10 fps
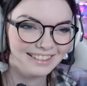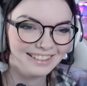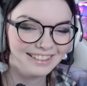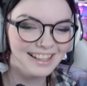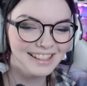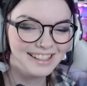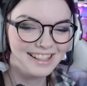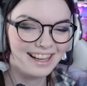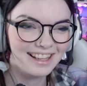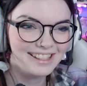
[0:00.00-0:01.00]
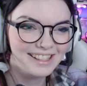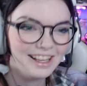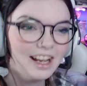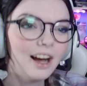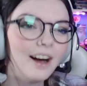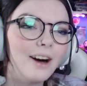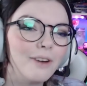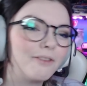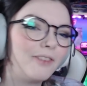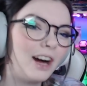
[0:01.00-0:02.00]
That's nice. Oh,
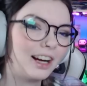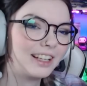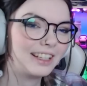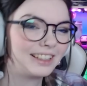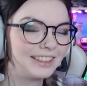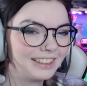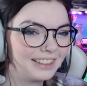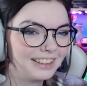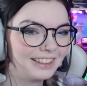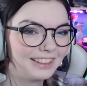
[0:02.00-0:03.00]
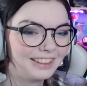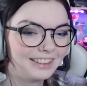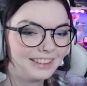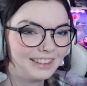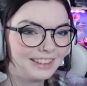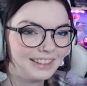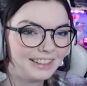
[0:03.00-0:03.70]
fuck. Over here.